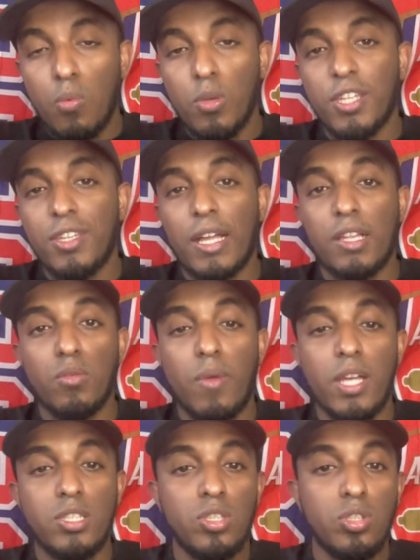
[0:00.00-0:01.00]
with the Declan
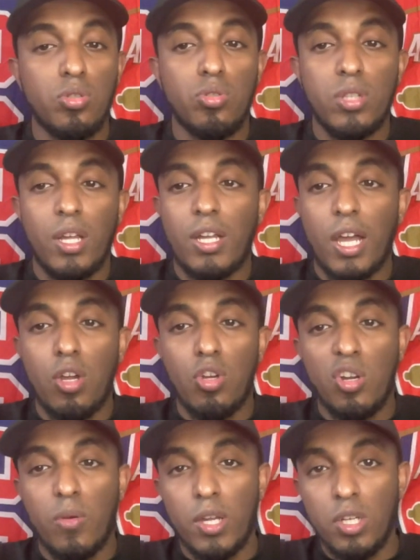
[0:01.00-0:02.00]
Rice news, Ilkay
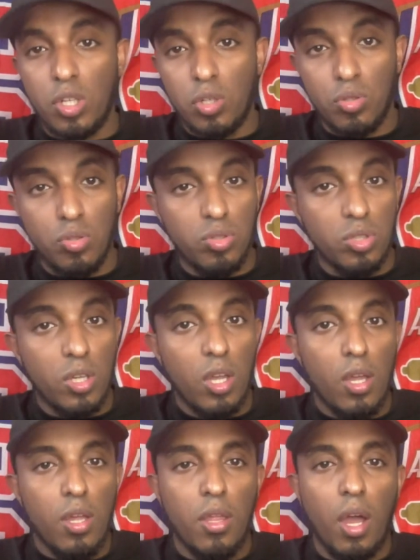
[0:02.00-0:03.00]
Gundogan news,
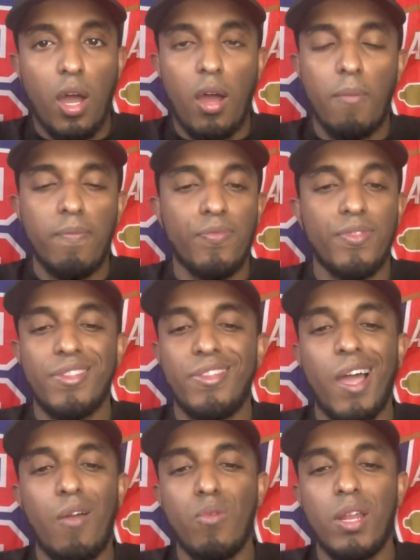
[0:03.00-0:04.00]
uh,
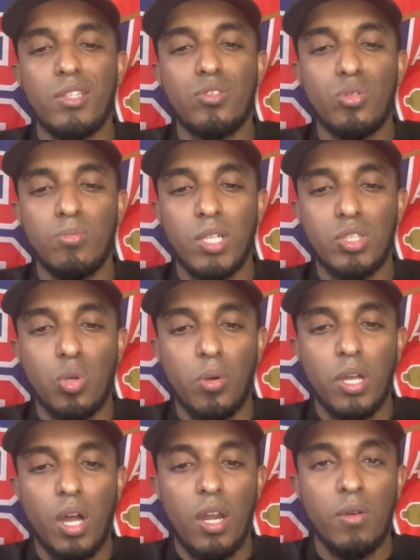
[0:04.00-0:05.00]
not really too much
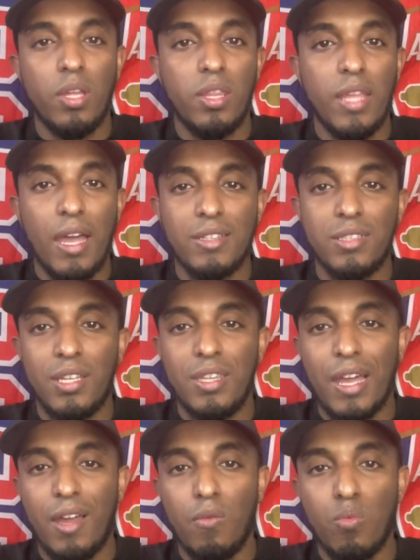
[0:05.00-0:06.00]
going on in that in
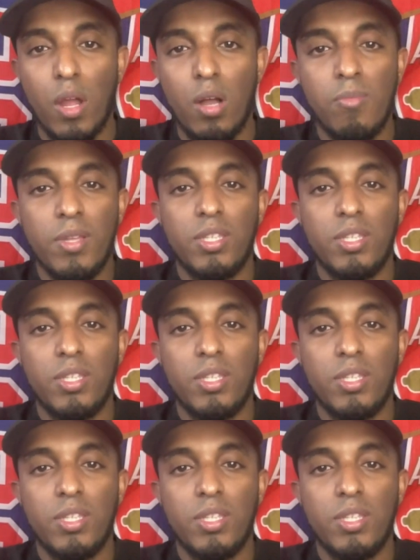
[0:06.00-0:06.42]
that realm at